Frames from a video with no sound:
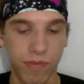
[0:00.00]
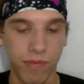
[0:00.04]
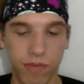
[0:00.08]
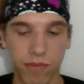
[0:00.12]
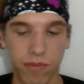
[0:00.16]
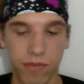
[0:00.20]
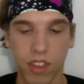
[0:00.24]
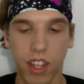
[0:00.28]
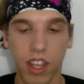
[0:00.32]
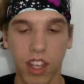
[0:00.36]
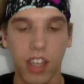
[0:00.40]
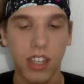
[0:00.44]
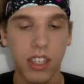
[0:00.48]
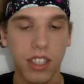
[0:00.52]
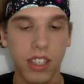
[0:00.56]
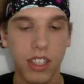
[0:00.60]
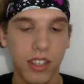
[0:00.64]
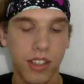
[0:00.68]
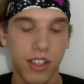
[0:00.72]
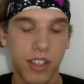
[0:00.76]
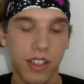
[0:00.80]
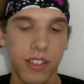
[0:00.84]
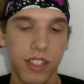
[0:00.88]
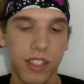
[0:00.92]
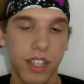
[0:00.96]

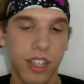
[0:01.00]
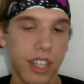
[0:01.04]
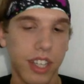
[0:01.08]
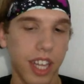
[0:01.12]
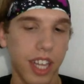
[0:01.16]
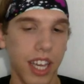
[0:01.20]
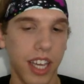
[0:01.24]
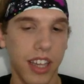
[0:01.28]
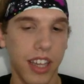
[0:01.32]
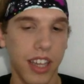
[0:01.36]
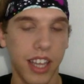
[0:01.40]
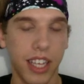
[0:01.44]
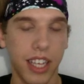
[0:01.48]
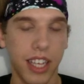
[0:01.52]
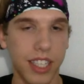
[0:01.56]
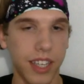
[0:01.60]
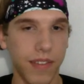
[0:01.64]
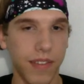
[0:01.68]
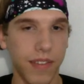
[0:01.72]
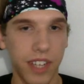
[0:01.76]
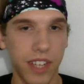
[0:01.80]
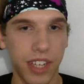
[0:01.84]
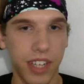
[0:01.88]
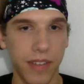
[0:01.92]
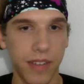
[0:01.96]
So those are like things
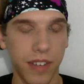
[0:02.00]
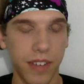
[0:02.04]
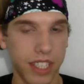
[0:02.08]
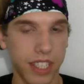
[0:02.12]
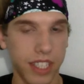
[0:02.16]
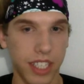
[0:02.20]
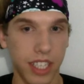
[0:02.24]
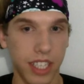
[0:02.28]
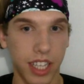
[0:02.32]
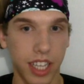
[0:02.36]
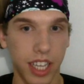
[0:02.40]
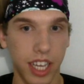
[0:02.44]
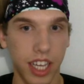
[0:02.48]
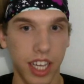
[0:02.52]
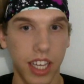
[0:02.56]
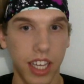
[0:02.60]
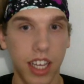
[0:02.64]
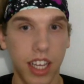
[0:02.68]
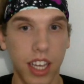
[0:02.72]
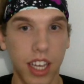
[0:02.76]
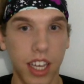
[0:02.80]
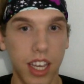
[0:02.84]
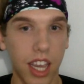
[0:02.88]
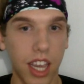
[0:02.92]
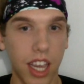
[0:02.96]
I've done recently.
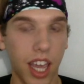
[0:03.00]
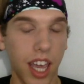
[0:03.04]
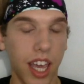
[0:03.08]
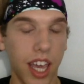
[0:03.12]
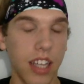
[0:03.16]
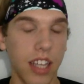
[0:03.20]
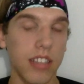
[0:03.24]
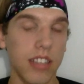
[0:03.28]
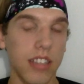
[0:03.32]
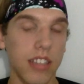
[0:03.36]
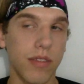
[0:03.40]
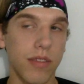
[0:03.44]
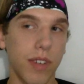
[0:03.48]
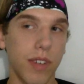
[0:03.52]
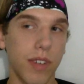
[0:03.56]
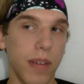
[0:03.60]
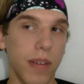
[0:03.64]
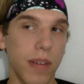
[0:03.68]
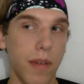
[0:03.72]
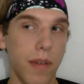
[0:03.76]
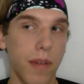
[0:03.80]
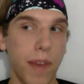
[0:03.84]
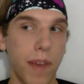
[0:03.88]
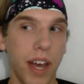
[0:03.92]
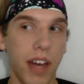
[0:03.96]
And what I'm
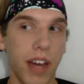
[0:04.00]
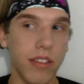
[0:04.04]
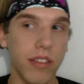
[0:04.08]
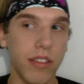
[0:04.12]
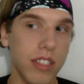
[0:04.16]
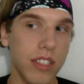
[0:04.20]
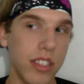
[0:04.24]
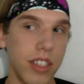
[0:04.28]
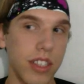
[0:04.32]
about to